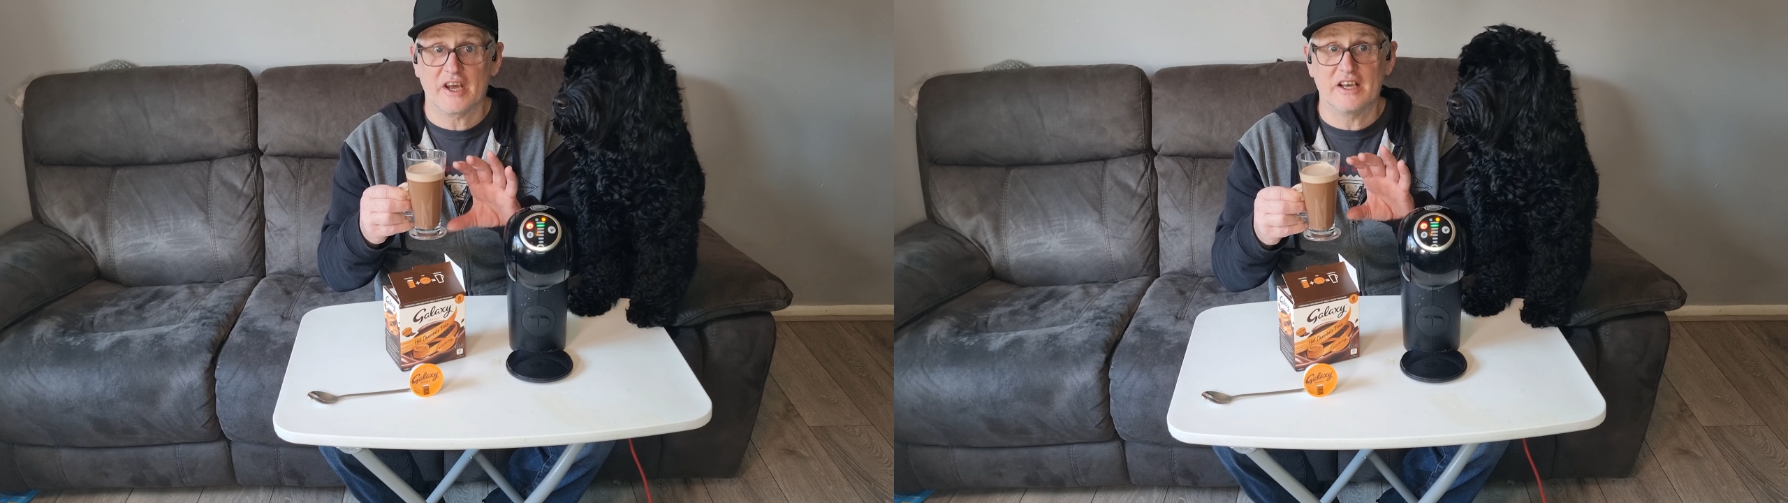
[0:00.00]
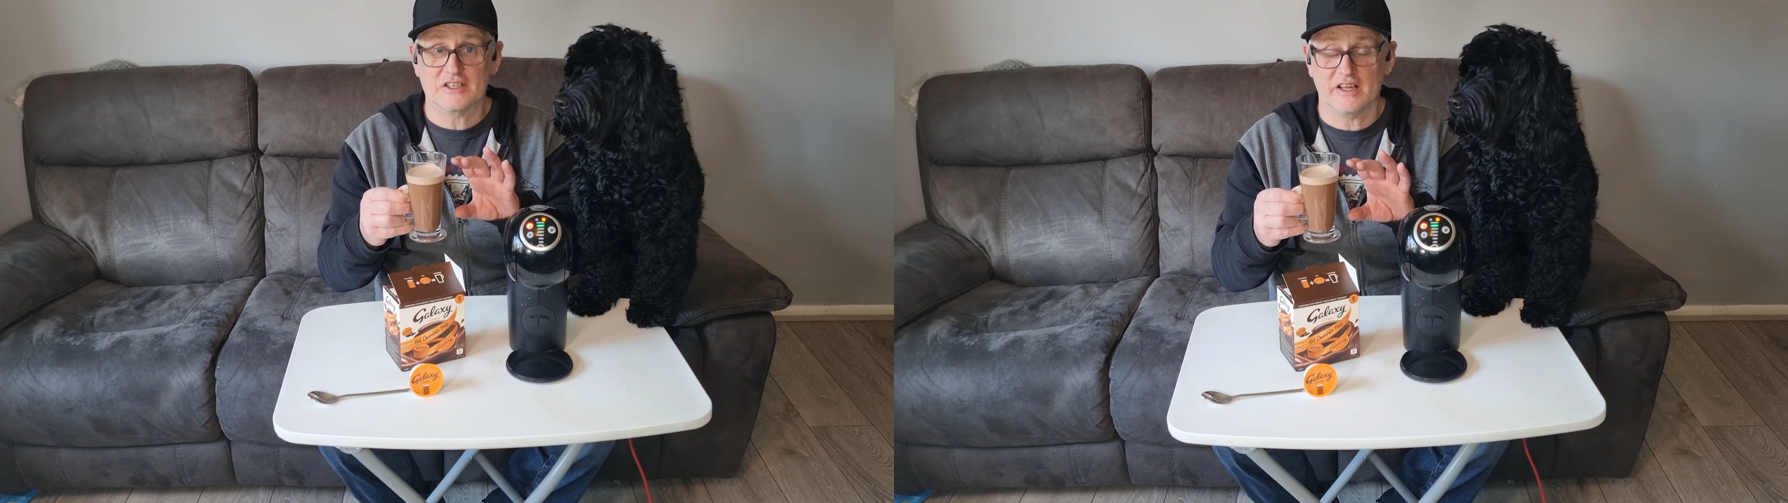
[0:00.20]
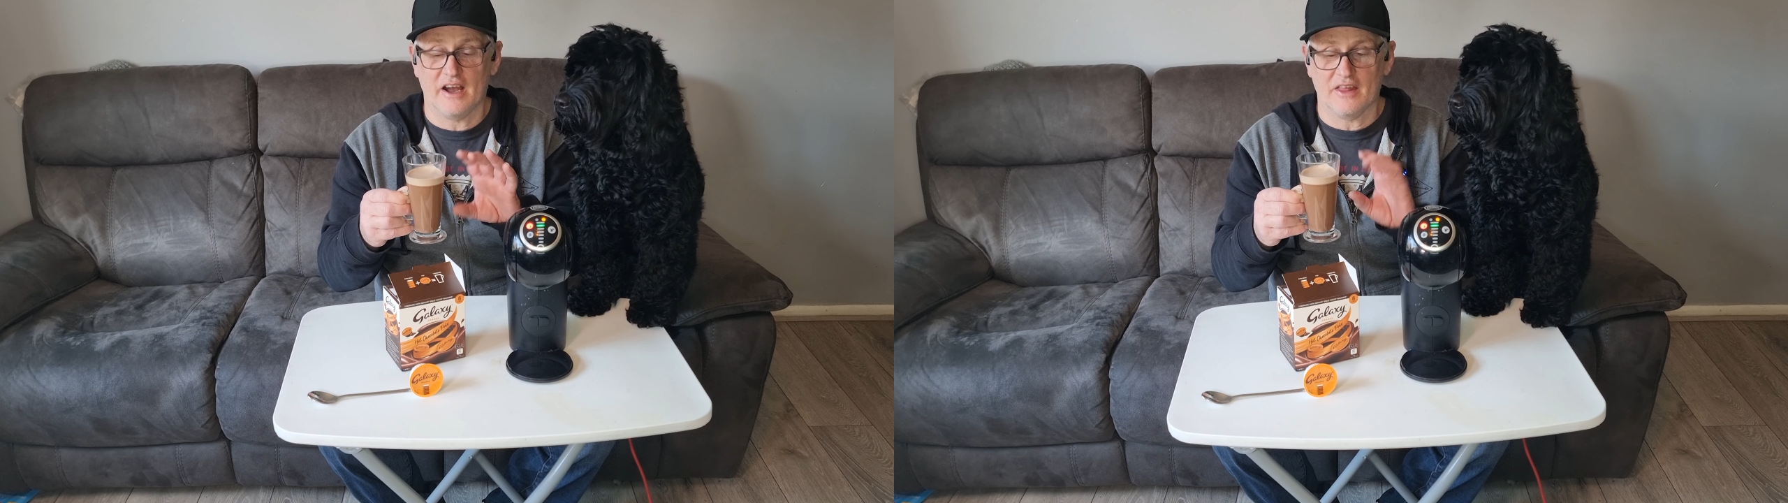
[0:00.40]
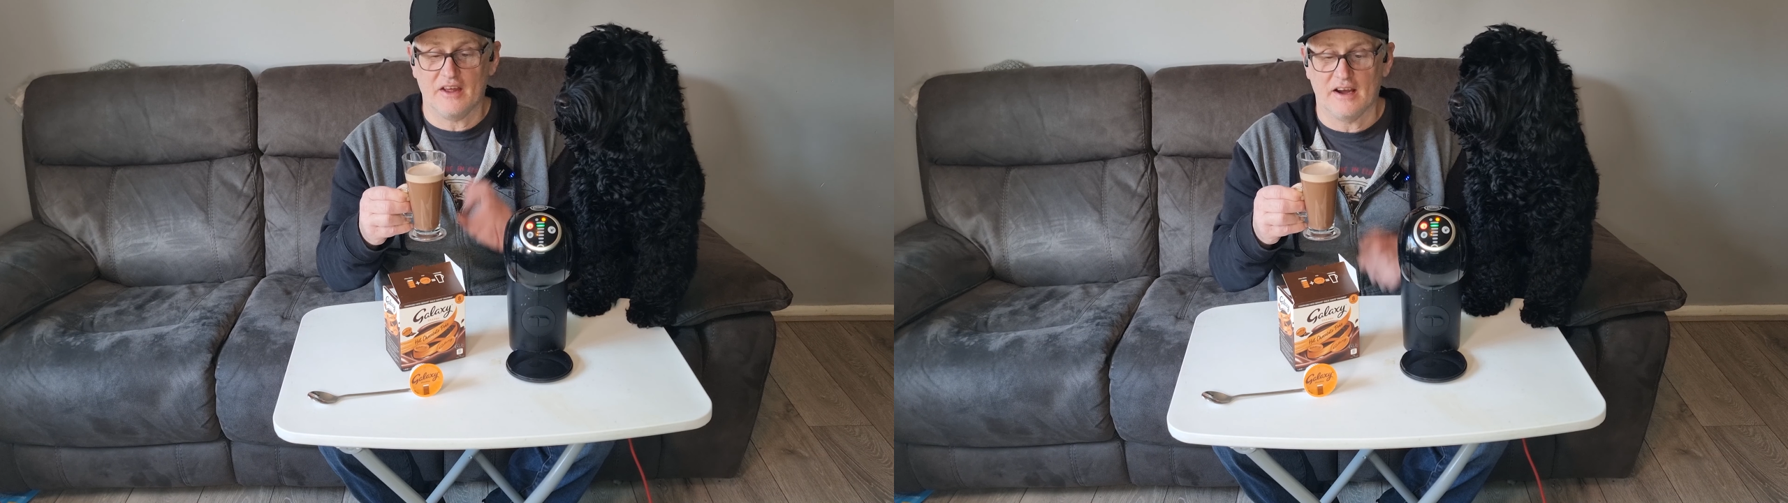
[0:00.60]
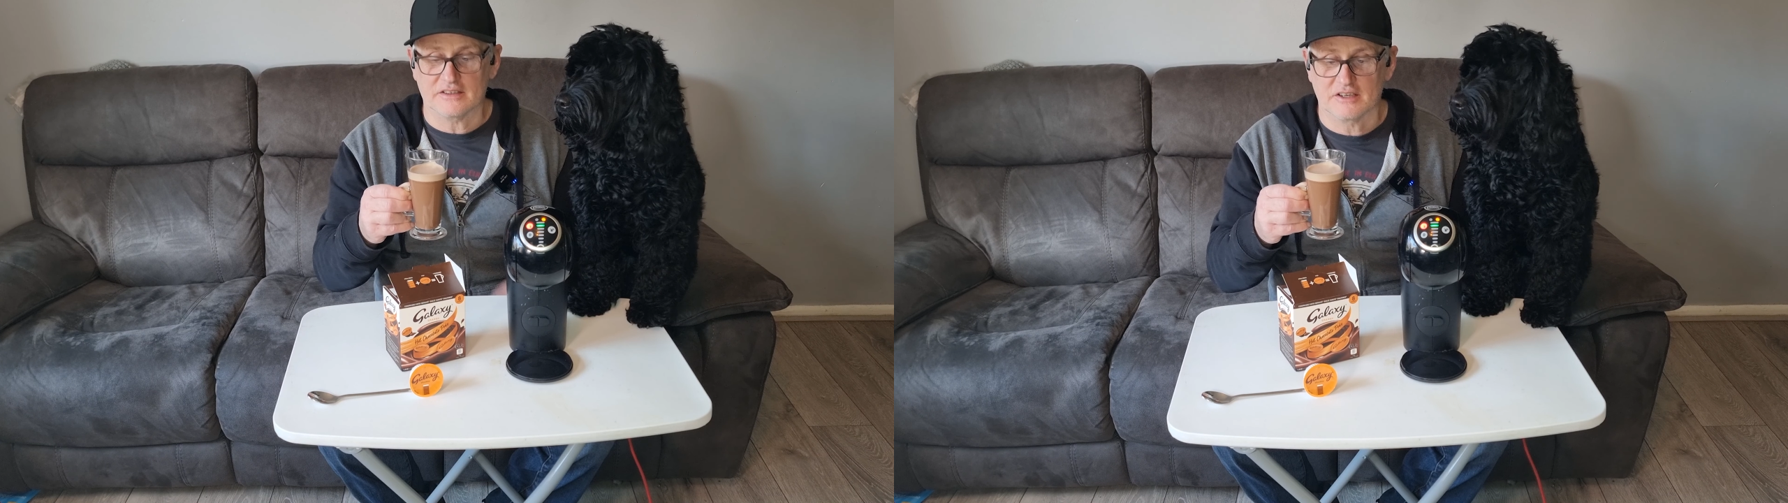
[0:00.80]
tastes like
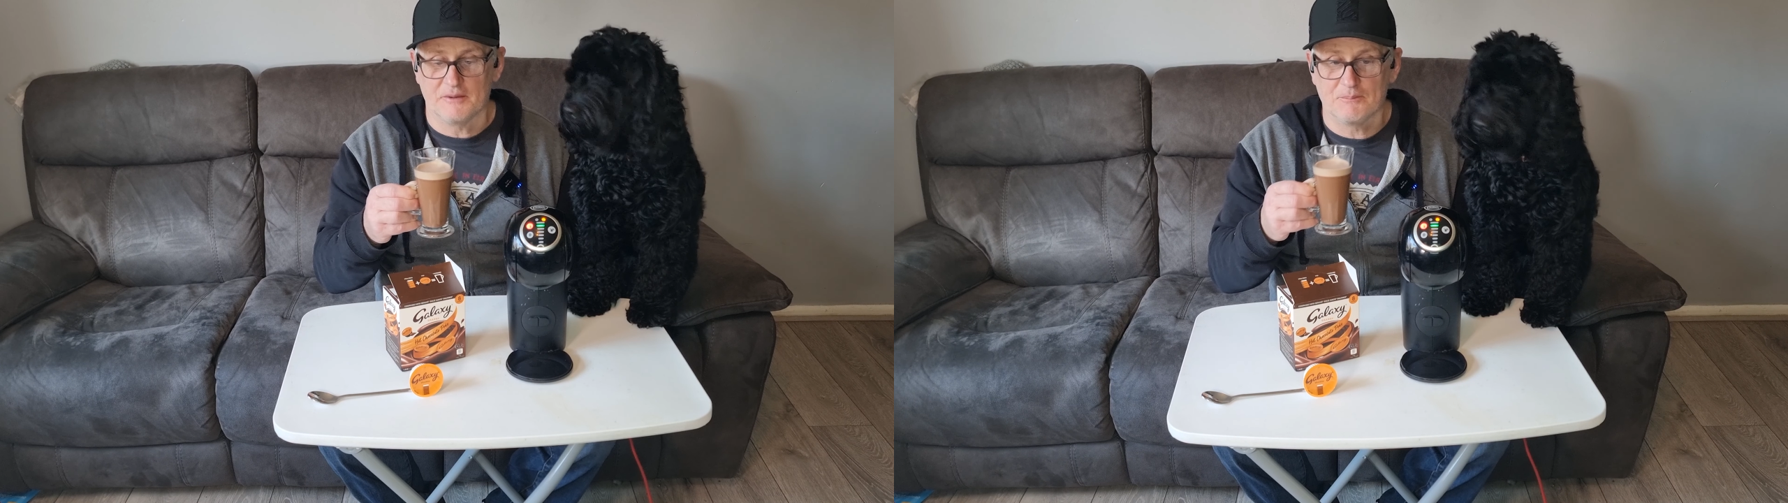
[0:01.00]
that.